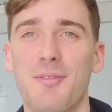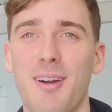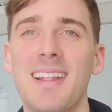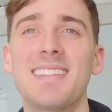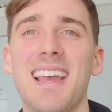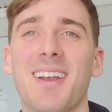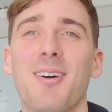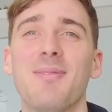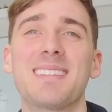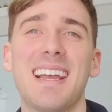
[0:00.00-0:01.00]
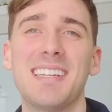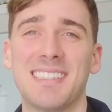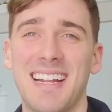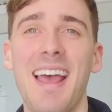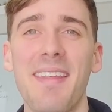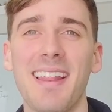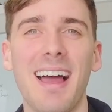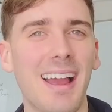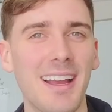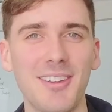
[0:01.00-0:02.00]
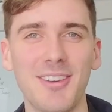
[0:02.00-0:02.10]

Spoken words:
friends our conversation and they're like, are